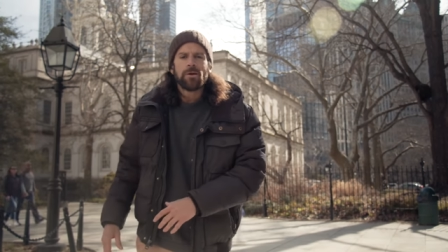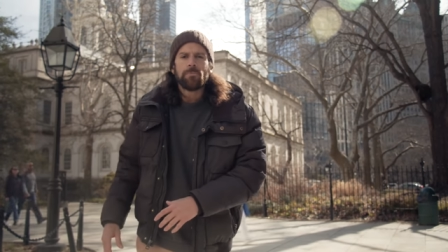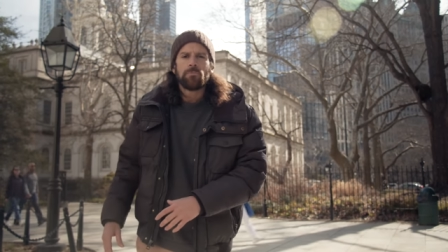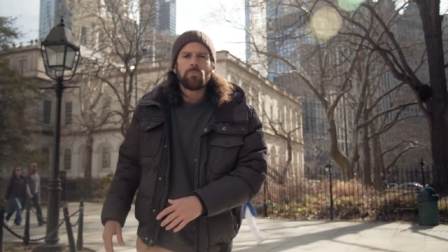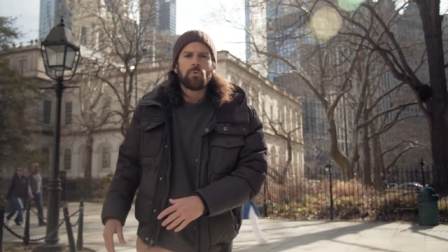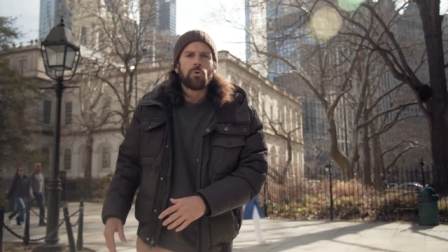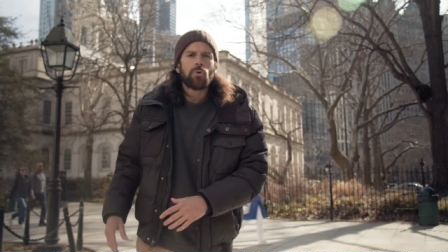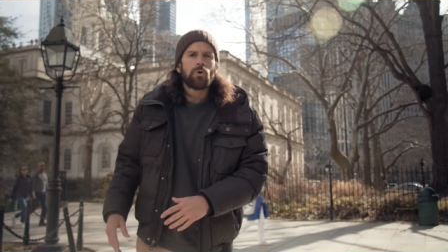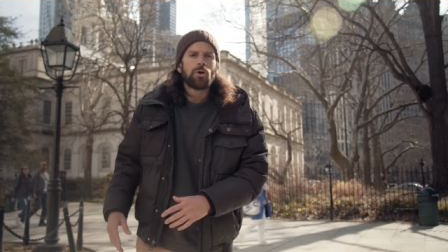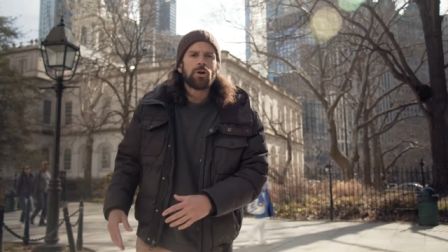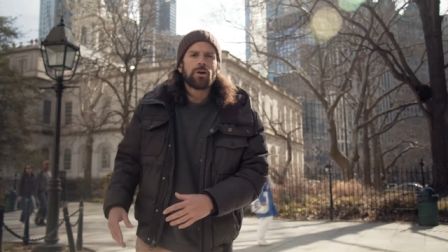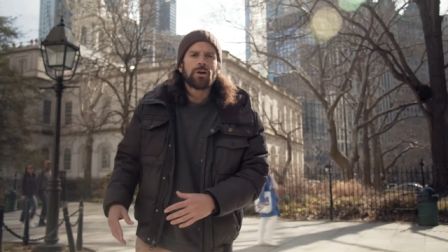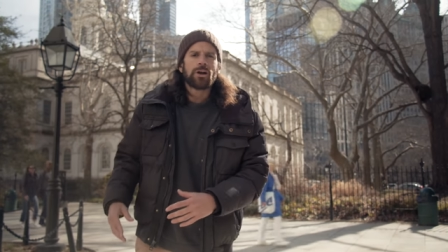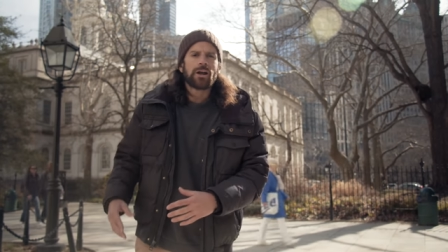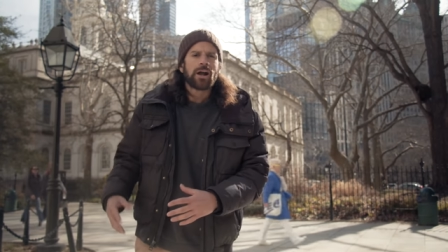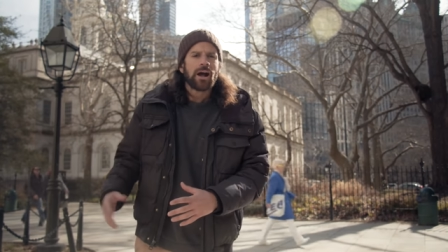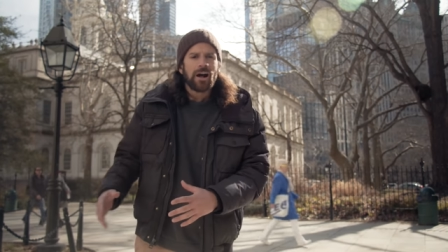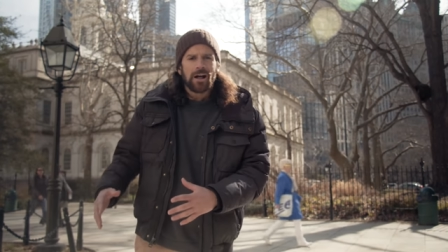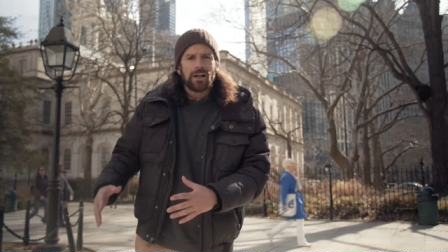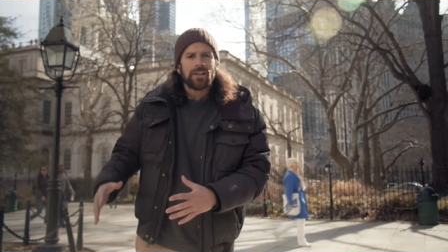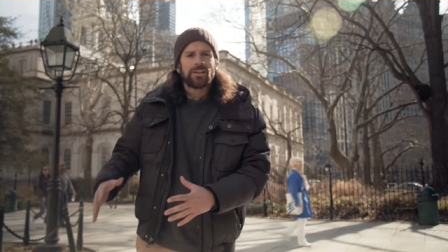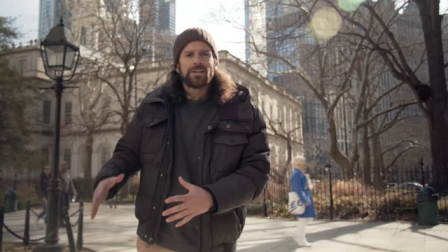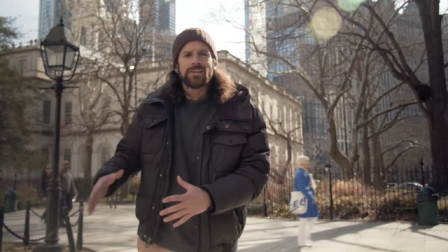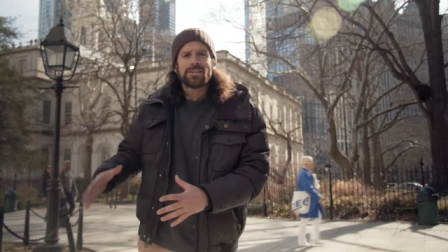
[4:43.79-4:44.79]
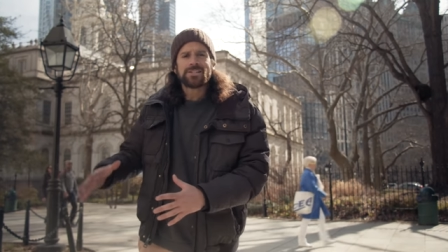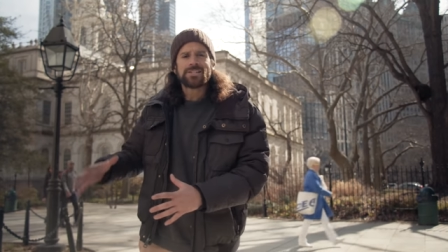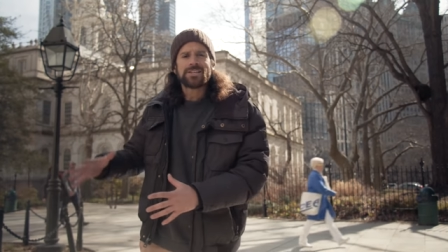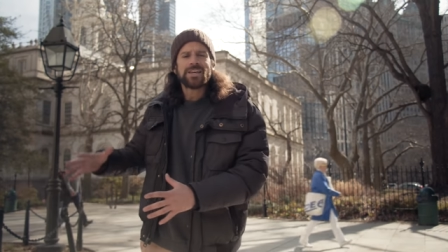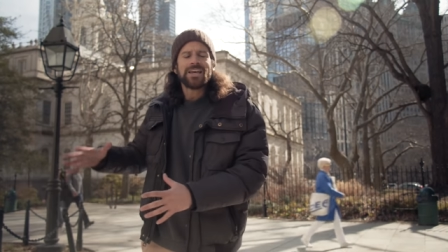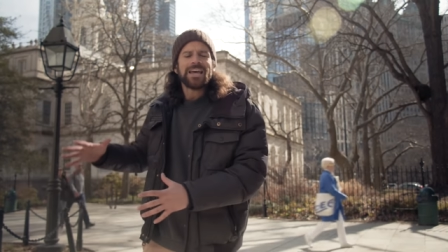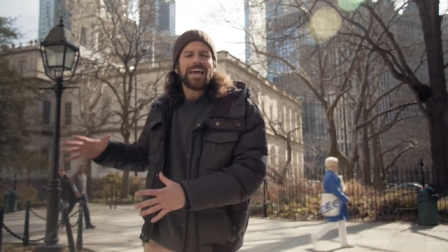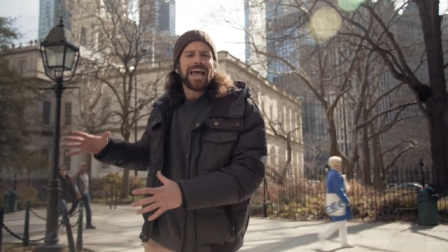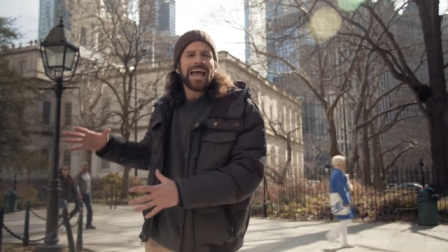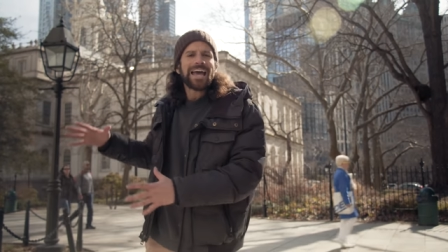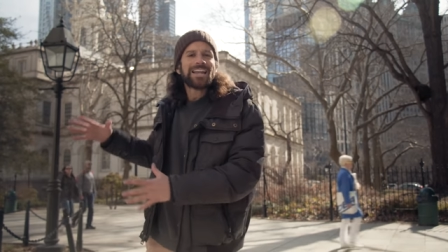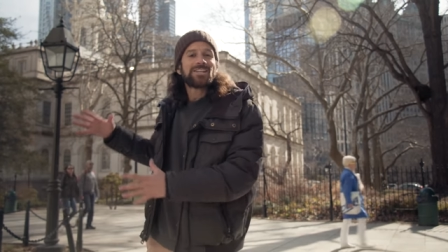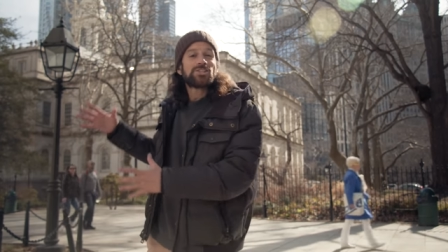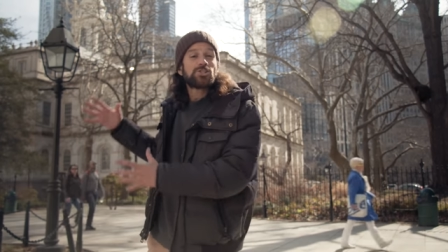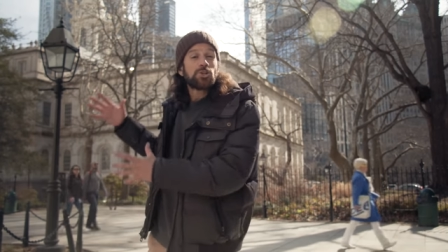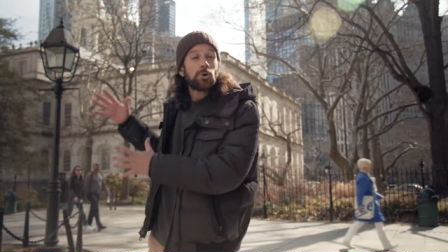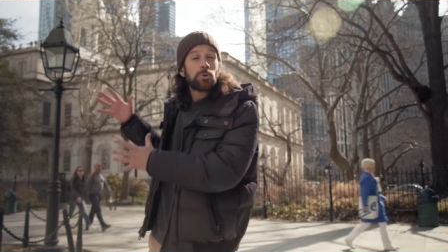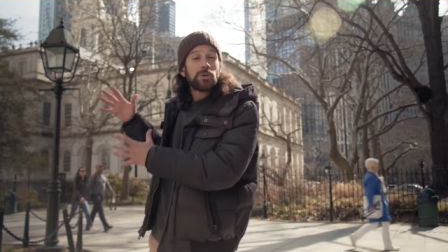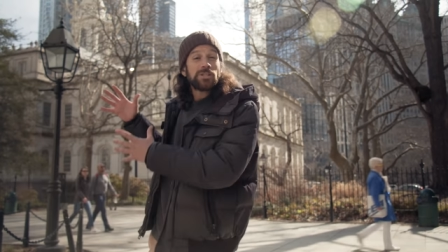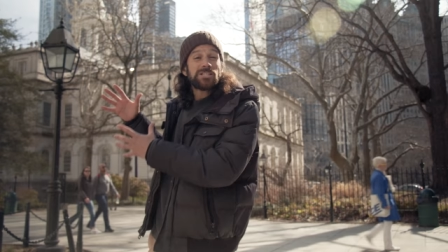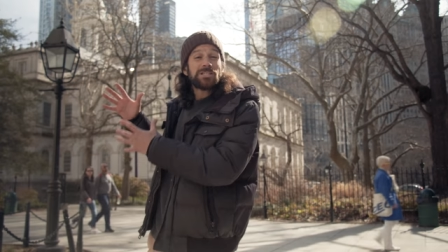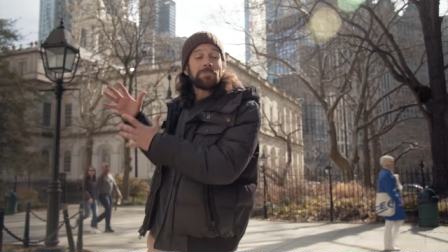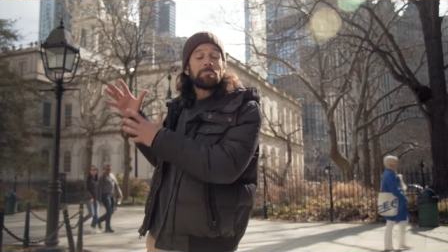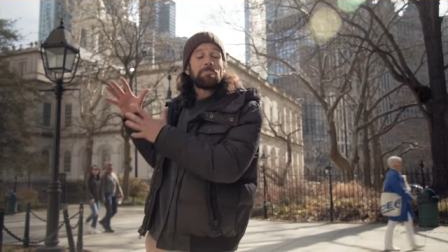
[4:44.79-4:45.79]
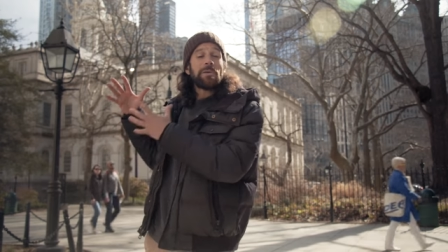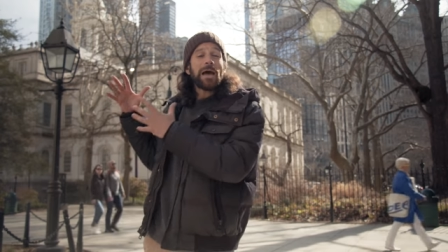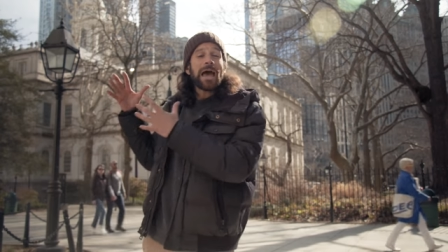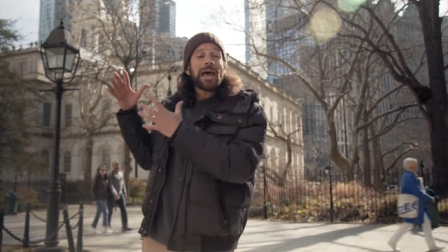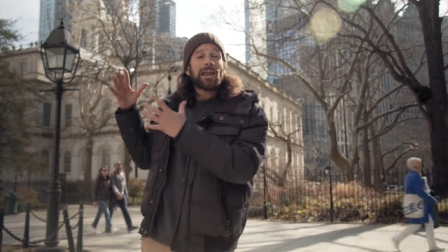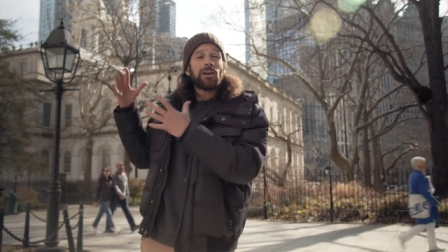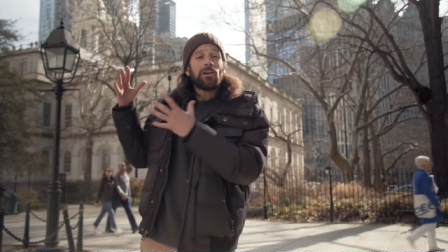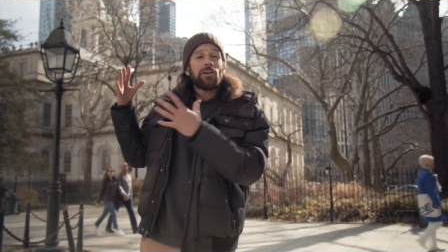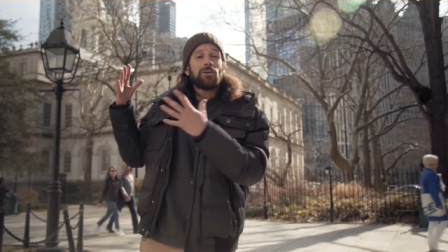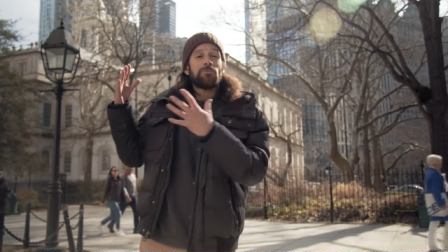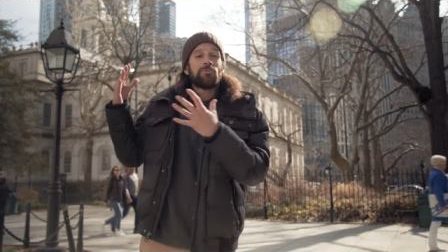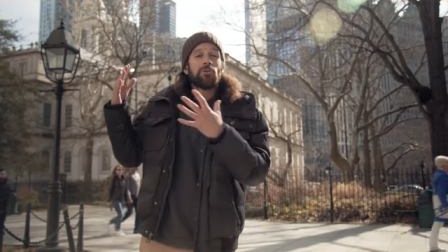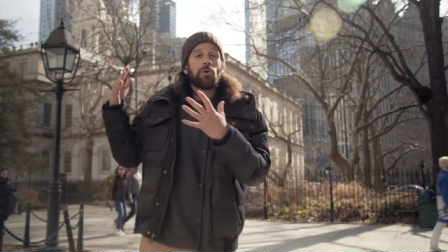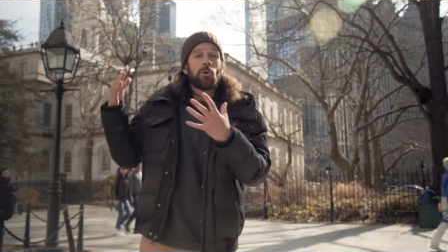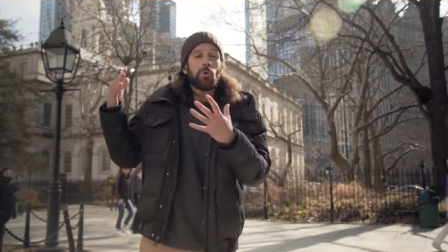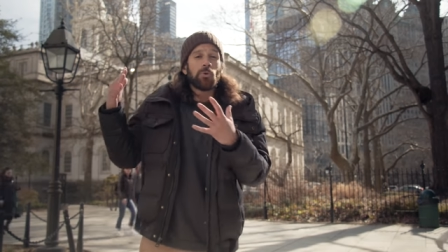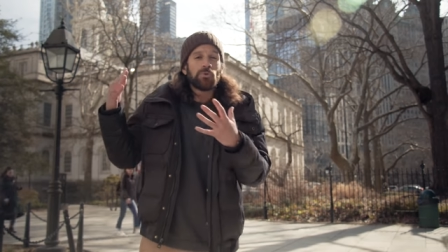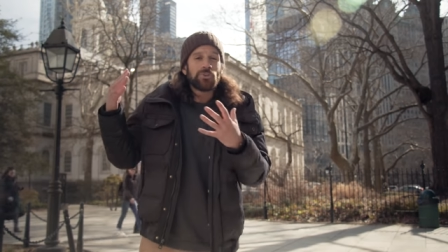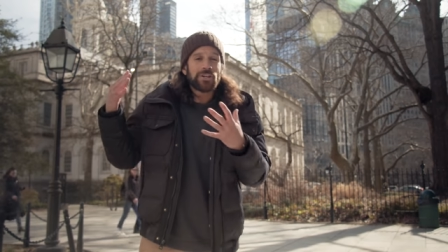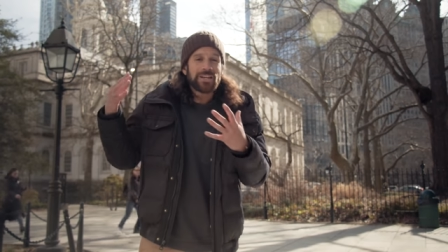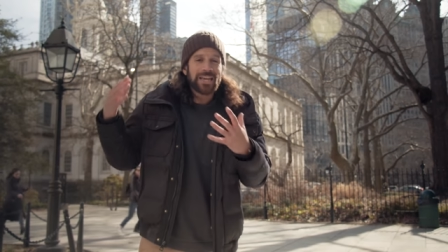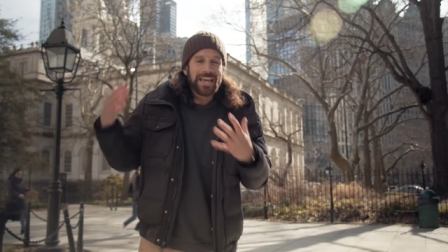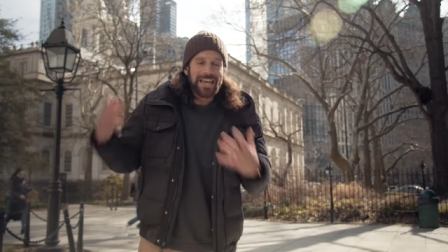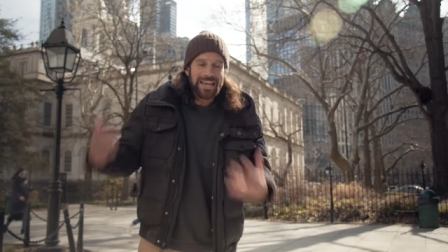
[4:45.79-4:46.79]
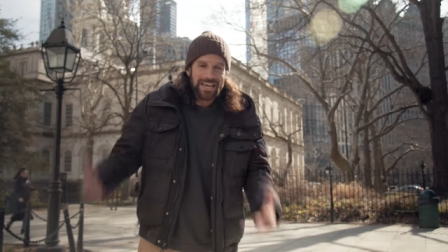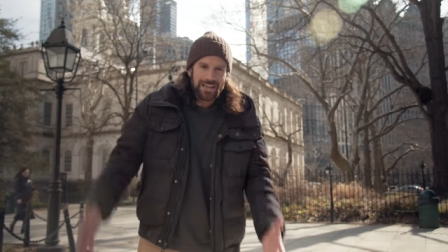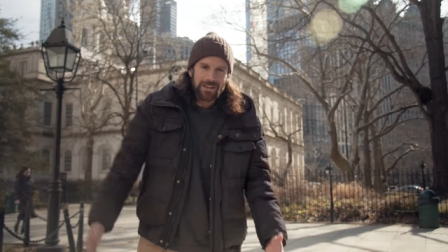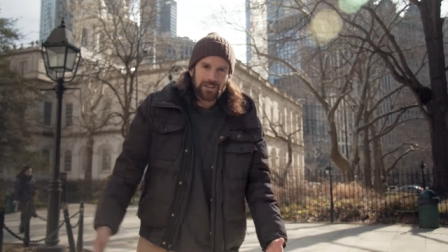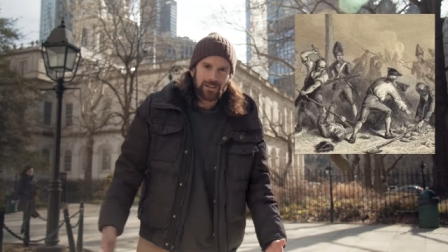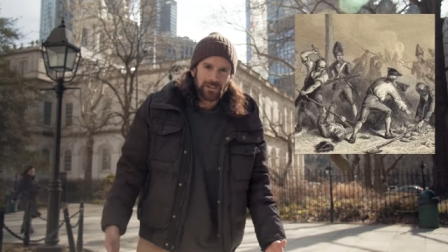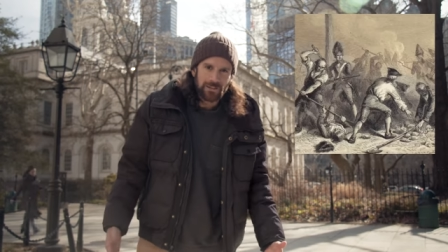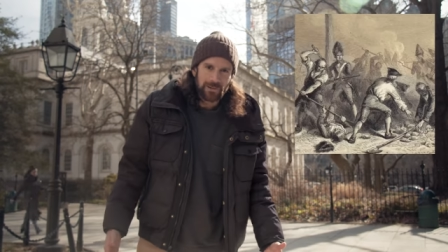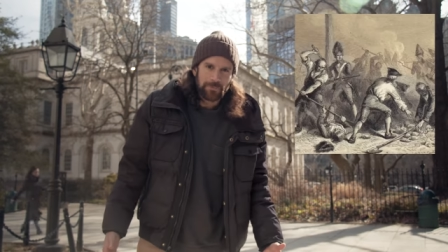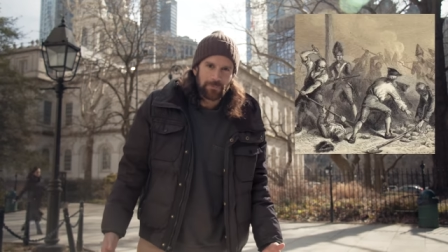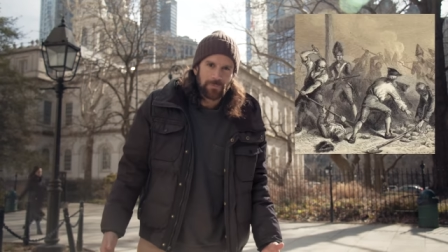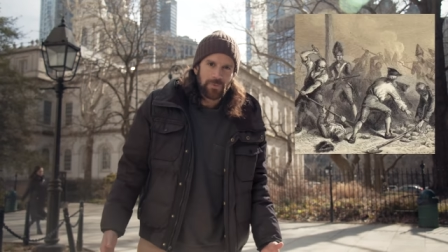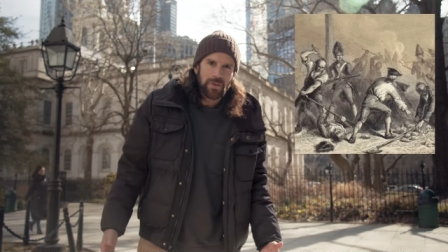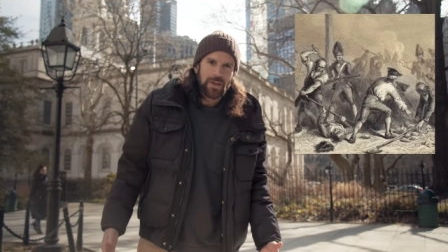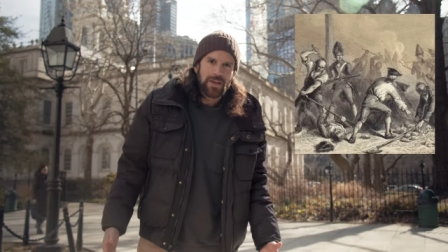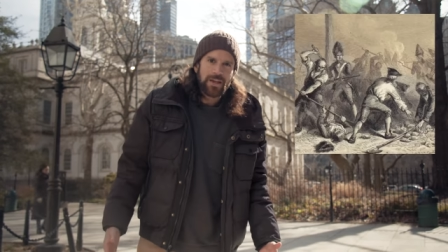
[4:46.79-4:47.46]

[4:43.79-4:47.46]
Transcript: more colonists, and it's known as the Battle of Golden Hill